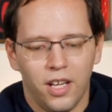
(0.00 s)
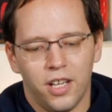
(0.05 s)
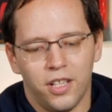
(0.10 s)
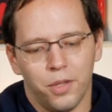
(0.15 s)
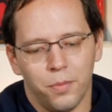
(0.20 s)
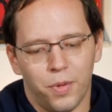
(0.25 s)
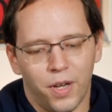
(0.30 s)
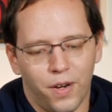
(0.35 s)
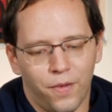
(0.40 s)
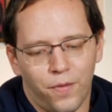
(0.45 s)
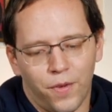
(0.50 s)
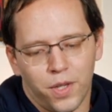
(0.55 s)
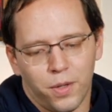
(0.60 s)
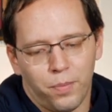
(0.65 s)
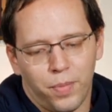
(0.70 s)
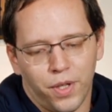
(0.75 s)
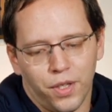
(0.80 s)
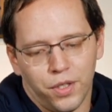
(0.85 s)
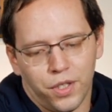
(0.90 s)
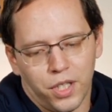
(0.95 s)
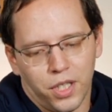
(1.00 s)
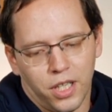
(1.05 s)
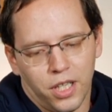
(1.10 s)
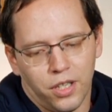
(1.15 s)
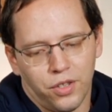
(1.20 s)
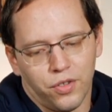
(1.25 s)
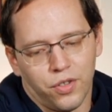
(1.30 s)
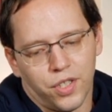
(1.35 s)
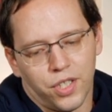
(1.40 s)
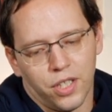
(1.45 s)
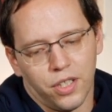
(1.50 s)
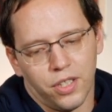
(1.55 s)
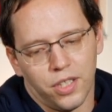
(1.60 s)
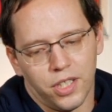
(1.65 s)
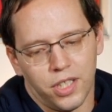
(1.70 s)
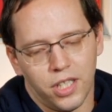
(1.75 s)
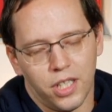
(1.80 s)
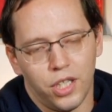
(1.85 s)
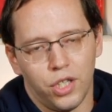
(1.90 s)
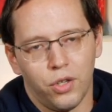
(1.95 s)
And the benefit to pillaging Yggdrasil
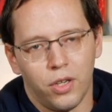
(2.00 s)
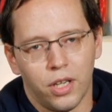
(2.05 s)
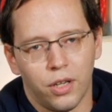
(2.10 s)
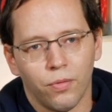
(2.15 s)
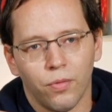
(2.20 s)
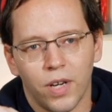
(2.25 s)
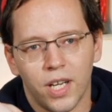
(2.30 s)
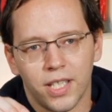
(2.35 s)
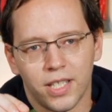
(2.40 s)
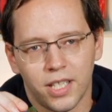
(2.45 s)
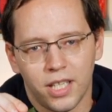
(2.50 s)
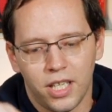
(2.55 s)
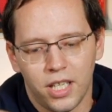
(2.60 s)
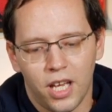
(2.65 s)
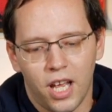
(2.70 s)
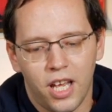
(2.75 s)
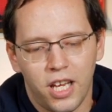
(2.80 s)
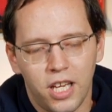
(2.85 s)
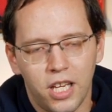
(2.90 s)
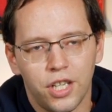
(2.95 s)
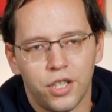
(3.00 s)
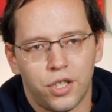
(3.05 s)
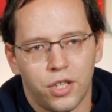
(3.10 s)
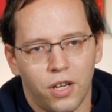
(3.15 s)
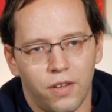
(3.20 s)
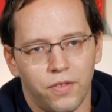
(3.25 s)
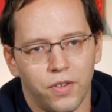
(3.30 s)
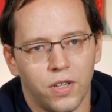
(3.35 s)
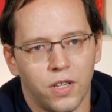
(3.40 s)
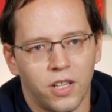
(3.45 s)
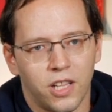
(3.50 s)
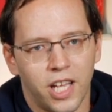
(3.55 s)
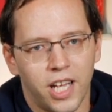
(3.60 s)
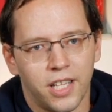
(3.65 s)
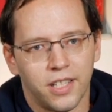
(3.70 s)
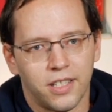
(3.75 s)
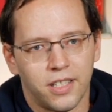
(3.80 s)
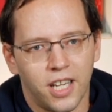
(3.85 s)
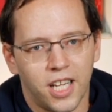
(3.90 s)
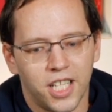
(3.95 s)
is that you get to raise each of your
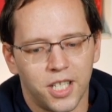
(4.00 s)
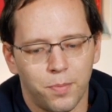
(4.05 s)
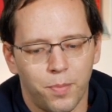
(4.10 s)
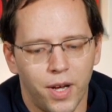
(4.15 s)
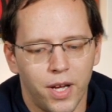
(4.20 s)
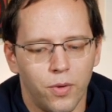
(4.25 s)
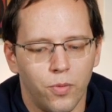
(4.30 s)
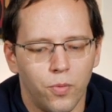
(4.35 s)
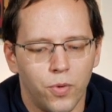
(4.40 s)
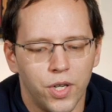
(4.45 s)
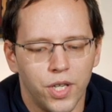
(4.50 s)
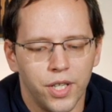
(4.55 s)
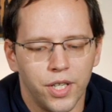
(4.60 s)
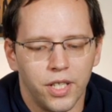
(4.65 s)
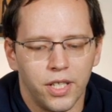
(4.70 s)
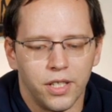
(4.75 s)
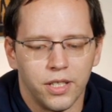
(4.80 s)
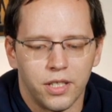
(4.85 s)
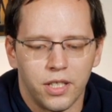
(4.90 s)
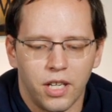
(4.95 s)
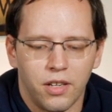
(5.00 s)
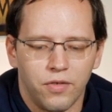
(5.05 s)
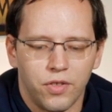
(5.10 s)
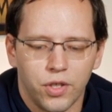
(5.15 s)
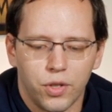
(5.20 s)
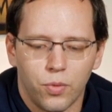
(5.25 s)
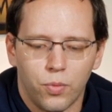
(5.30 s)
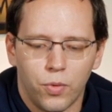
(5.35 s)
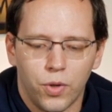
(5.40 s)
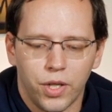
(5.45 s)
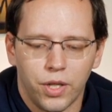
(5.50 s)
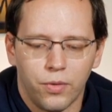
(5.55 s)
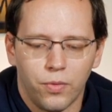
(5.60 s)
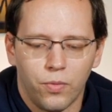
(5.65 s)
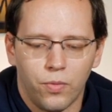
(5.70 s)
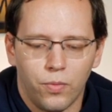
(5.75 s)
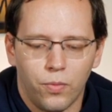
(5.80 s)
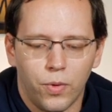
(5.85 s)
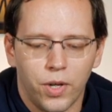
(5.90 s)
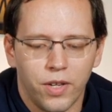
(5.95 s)
clan stats by 1 instead of just one
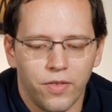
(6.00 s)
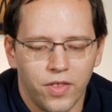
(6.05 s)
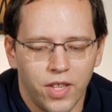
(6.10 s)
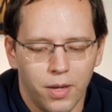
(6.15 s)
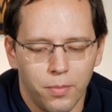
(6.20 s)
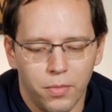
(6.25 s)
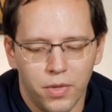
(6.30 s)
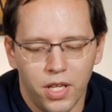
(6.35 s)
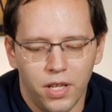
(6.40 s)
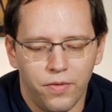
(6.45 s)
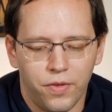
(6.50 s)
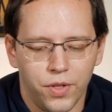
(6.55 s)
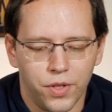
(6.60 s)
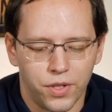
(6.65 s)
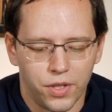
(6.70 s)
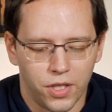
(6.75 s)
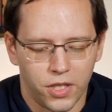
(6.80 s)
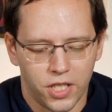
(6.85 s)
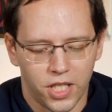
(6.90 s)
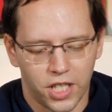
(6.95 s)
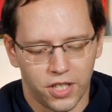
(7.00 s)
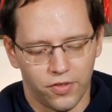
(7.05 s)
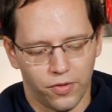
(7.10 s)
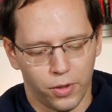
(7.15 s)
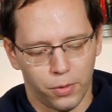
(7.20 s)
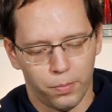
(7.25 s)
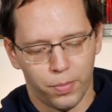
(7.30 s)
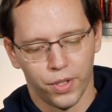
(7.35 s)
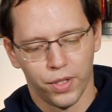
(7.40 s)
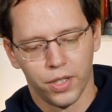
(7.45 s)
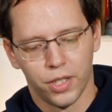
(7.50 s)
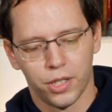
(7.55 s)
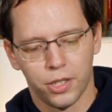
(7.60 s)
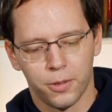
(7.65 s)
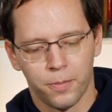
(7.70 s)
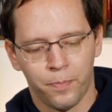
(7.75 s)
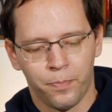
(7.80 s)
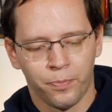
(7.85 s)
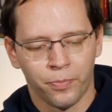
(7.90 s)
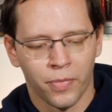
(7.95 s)
of them if you successfully
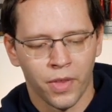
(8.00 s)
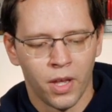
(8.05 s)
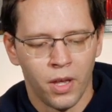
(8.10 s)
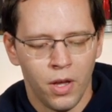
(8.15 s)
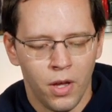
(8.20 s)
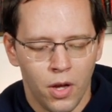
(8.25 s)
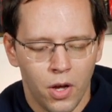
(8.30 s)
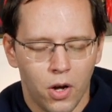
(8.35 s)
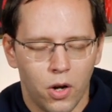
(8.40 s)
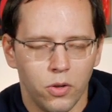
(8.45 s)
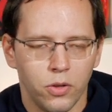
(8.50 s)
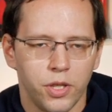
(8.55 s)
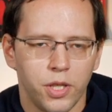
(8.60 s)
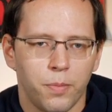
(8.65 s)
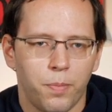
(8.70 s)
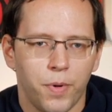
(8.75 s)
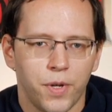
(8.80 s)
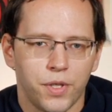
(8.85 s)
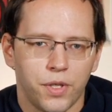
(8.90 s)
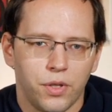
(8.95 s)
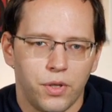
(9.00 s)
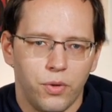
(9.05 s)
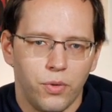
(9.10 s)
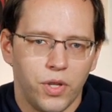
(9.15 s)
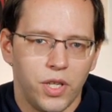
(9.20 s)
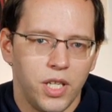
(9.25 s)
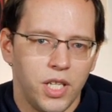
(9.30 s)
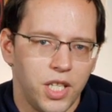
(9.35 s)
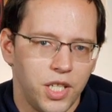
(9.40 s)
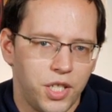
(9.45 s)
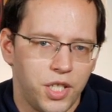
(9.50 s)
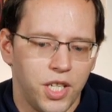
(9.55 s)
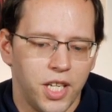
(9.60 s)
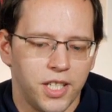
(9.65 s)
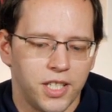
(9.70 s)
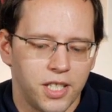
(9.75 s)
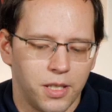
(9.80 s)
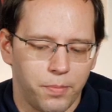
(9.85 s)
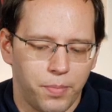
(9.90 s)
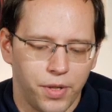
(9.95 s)
pillage. Only the person who
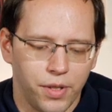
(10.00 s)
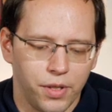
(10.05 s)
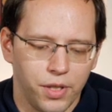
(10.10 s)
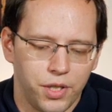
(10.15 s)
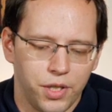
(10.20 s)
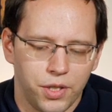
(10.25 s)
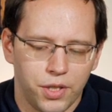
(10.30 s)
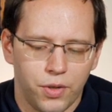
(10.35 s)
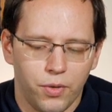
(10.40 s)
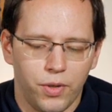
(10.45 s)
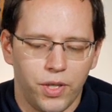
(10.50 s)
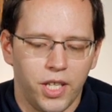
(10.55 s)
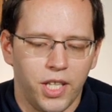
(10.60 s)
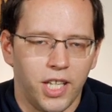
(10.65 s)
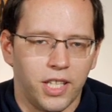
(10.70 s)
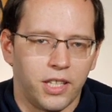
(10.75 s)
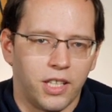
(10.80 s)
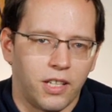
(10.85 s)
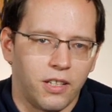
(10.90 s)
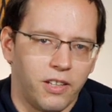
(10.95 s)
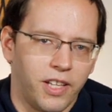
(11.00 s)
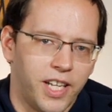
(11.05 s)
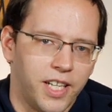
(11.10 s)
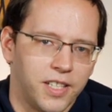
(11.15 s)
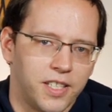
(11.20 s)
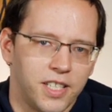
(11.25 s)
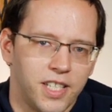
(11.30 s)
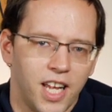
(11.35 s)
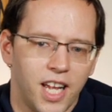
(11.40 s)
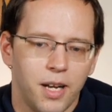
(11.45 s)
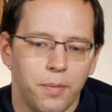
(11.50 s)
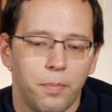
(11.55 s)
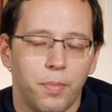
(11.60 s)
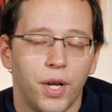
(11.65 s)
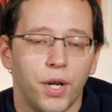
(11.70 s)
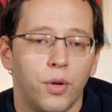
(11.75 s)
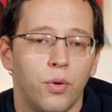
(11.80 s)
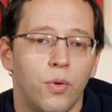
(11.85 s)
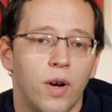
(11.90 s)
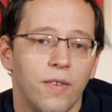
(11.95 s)
initiates the pillage is going to get the clan stat,
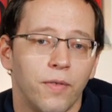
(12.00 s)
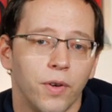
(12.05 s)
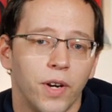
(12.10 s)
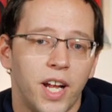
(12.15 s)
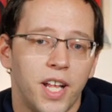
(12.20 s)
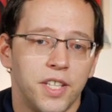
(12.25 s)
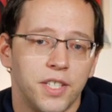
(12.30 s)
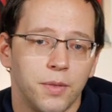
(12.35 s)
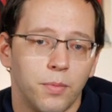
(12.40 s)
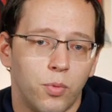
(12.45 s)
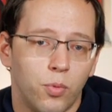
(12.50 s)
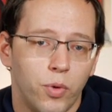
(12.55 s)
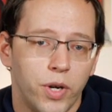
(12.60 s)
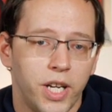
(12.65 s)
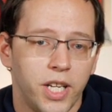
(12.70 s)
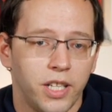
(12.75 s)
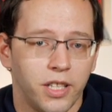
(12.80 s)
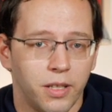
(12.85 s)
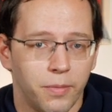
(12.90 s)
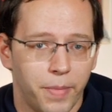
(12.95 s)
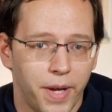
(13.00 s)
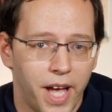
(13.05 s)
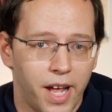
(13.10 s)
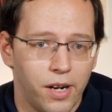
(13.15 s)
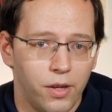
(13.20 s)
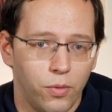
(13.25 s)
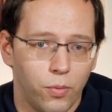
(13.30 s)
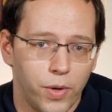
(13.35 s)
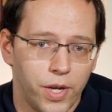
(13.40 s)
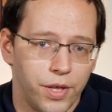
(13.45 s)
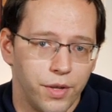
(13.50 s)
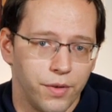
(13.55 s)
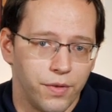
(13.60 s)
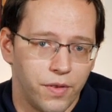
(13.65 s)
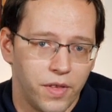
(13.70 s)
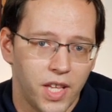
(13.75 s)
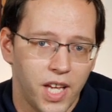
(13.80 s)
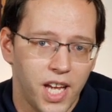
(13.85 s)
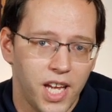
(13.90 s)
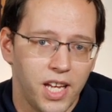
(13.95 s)
but whoever ends up winning the battle, whether
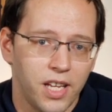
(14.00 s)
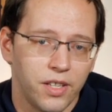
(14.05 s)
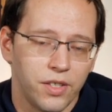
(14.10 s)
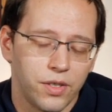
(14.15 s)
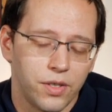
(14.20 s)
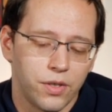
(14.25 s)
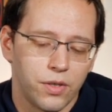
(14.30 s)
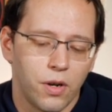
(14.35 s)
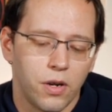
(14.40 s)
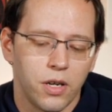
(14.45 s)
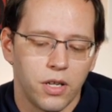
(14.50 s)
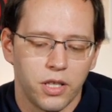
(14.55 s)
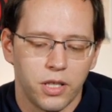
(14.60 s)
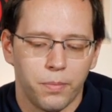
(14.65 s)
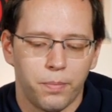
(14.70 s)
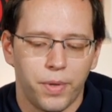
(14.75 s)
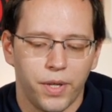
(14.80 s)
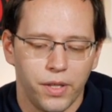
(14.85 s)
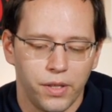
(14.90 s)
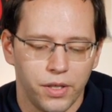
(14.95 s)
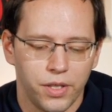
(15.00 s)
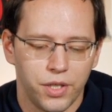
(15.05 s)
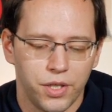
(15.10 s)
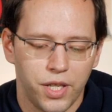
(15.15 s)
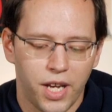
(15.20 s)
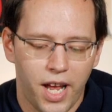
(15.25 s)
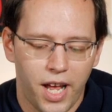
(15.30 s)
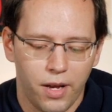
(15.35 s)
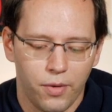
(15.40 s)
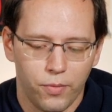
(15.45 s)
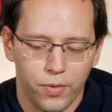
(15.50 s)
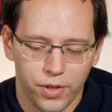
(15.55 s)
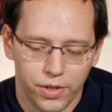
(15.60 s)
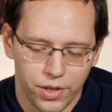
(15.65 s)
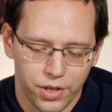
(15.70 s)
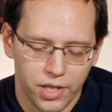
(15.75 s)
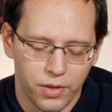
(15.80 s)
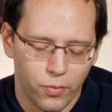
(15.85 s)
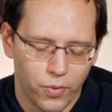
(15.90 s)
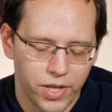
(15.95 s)
they started the pillage
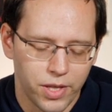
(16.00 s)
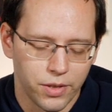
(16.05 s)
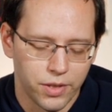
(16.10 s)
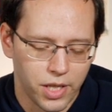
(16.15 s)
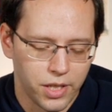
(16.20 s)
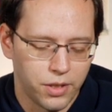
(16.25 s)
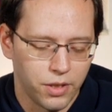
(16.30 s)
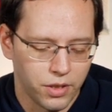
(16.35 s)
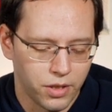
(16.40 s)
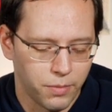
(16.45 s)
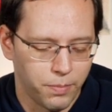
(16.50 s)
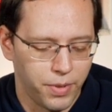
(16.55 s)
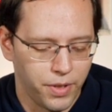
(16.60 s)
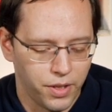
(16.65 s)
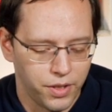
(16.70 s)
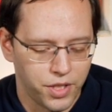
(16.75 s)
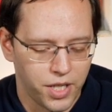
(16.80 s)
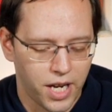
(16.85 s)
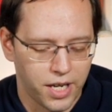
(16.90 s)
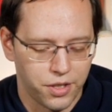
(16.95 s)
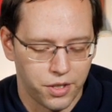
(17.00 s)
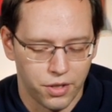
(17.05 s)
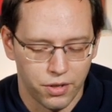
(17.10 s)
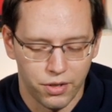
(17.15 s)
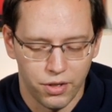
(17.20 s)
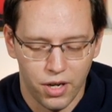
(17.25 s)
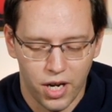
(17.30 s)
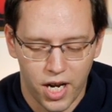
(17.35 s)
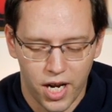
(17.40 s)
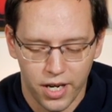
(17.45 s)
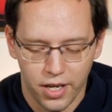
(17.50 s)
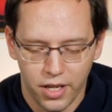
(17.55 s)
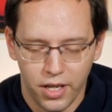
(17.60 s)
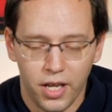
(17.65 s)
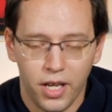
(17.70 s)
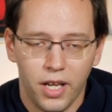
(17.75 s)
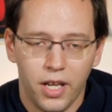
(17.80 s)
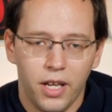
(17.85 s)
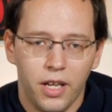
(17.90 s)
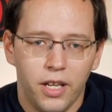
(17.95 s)
whether they took the pillage action or not,
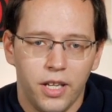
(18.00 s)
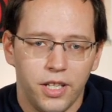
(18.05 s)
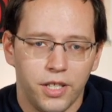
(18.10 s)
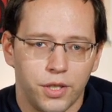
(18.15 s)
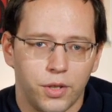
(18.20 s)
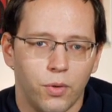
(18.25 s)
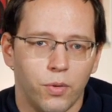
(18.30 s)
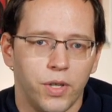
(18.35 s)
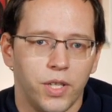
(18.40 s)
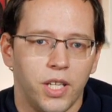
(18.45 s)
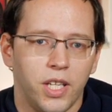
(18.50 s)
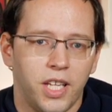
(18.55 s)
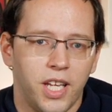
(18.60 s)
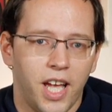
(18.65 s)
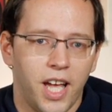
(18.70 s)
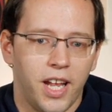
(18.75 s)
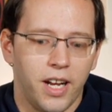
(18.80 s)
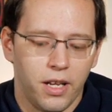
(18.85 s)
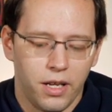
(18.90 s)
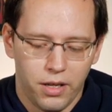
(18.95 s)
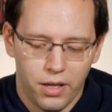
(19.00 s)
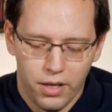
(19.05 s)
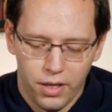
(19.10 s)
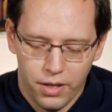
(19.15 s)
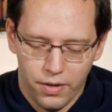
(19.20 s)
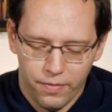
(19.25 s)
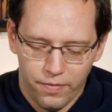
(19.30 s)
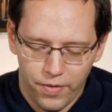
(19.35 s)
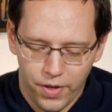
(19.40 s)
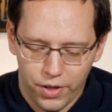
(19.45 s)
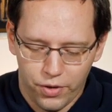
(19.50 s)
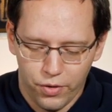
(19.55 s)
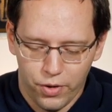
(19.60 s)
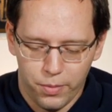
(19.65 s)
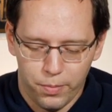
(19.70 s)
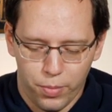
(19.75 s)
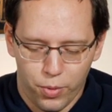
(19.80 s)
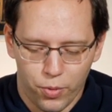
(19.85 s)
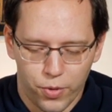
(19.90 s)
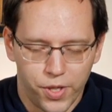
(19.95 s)
is going to get
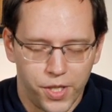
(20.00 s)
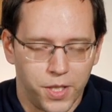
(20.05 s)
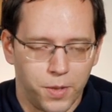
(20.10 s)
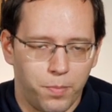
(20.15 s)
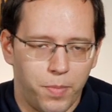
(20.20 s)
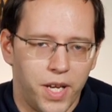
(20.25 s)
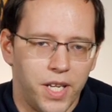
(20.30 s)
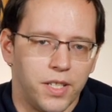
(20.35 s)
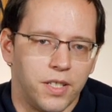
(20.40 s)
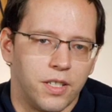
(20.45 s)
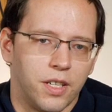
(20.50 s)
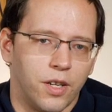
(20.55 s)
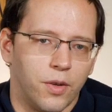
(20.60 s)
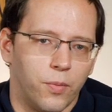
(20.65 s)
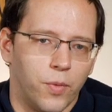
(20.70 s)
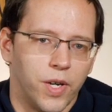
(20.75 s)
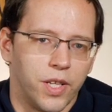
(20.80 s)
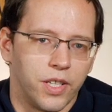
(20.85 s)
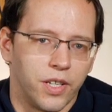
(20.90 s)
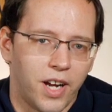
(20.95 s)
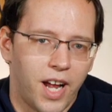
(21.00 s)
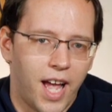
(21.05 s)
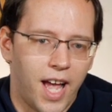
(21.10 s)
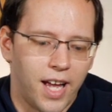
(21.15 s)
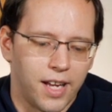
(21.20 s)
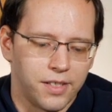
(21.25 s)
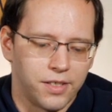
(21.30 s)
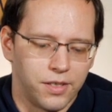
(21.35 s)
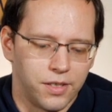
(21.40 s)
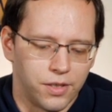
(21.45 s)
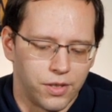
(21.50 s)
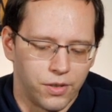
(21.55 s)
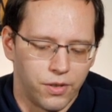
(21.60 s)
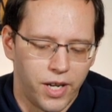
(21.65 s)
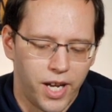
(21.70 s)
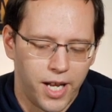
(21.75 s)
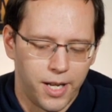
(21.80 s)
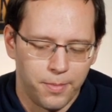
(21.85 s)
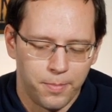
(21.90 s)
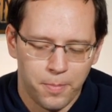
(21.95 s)
victory points based on where their axes are
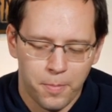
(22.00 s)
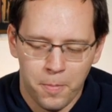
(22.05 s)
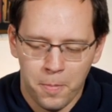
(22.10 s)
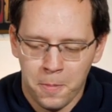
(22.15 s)
at.